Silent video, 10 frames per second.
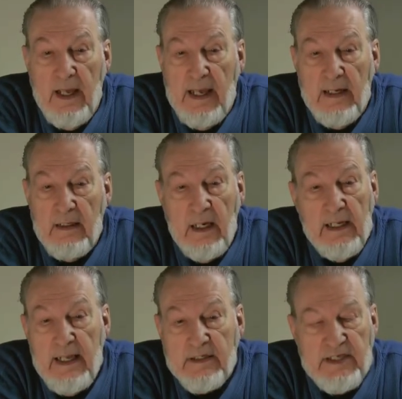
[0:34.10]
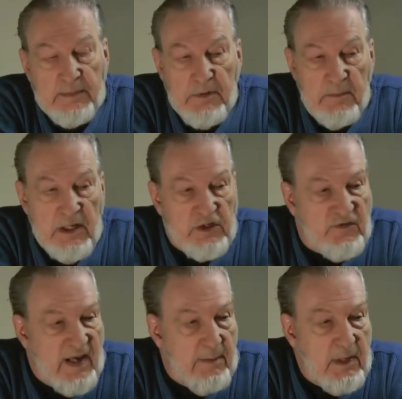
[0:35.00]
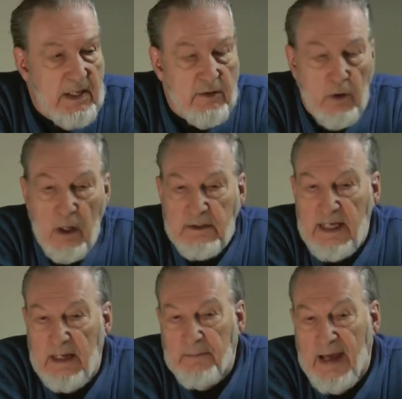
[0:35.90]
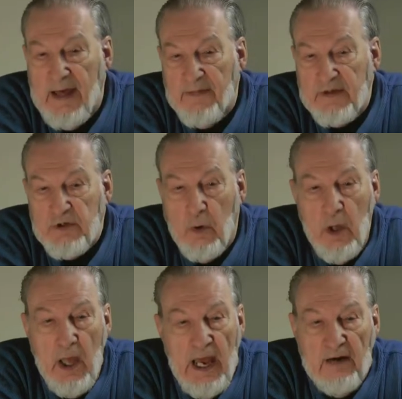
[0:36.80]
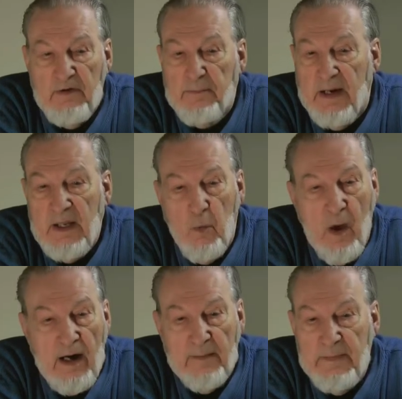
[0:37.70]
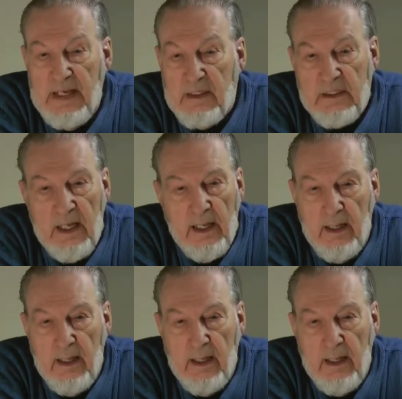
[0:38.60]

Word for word: and Lily accepted me as family, and they're all telepathic, so everybody wanted to meet,